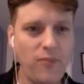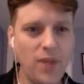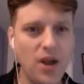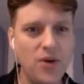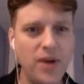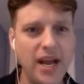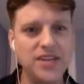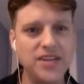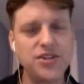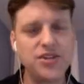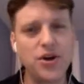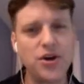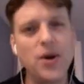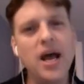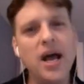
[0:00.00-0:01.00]
Okay,
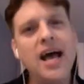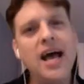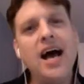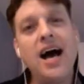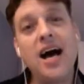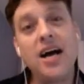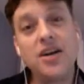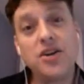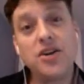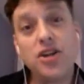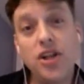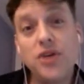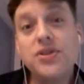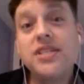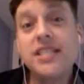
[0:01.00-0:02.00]
so uh,
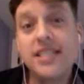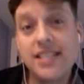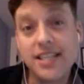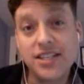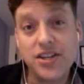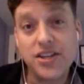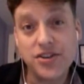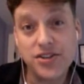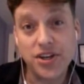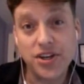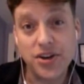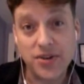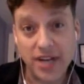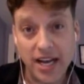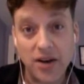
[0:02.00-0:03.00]
close to six years
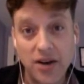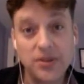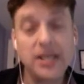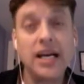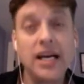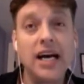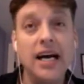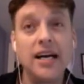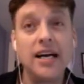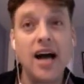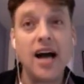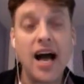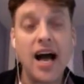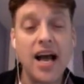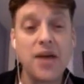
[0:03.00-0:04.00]
ago now, uh,
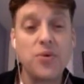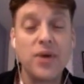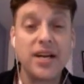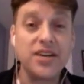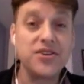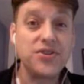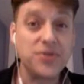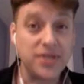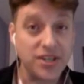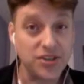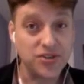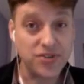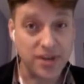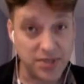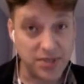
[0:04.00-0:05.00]
I went into an
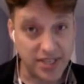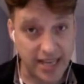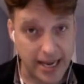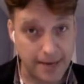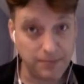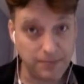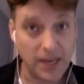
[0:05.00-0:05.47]
extreme state.